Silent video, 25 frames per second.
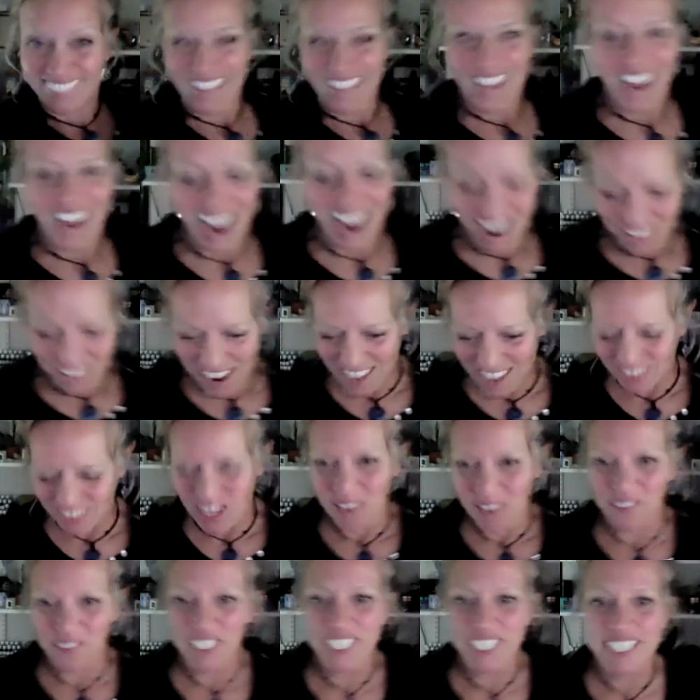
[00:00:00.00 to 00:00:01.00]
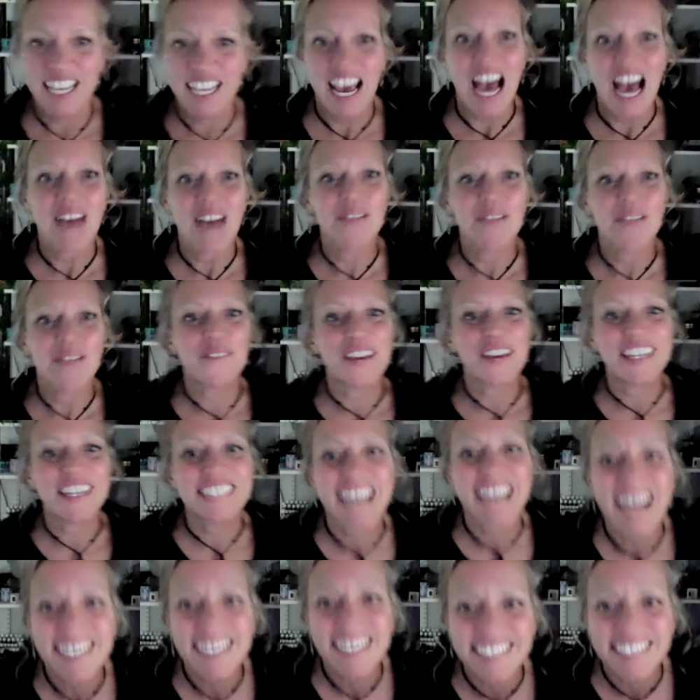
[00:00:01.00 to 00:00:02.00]
All right, lovelies, have a
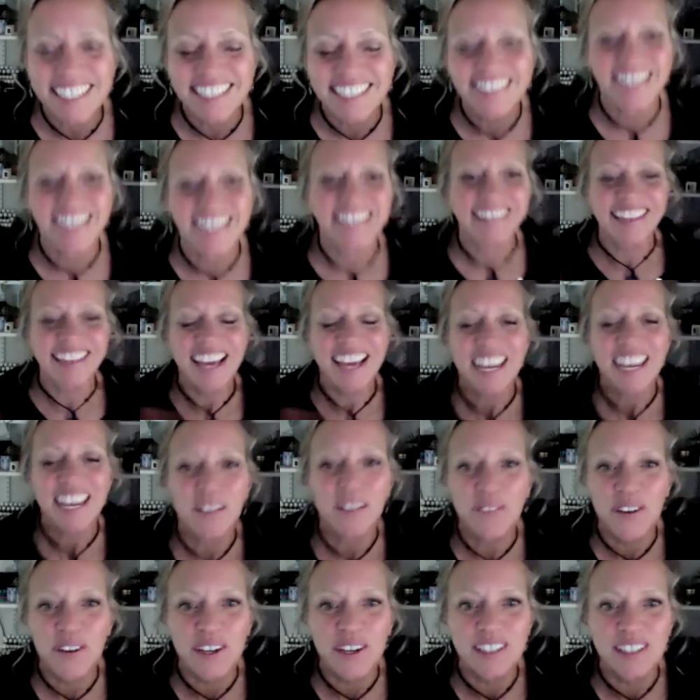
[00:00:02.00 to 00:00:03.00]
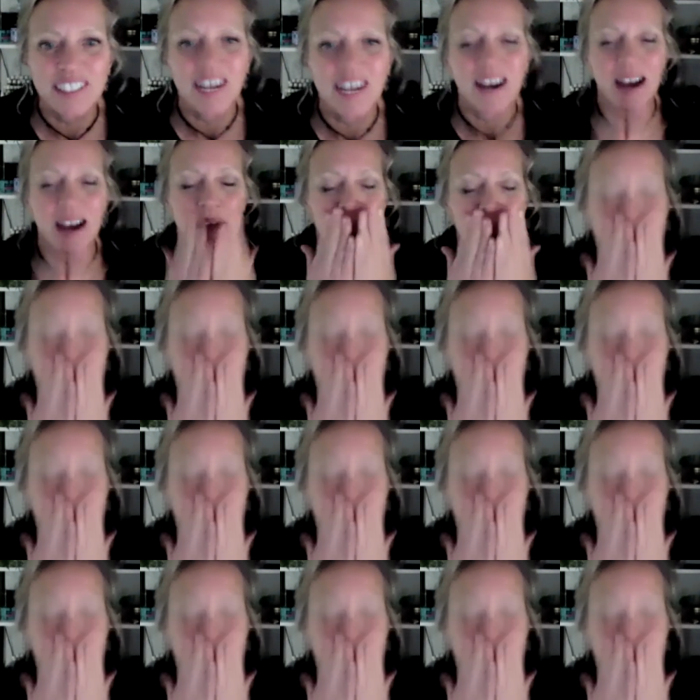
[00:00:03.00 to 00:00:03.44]
fantastic night. Thank you for your time.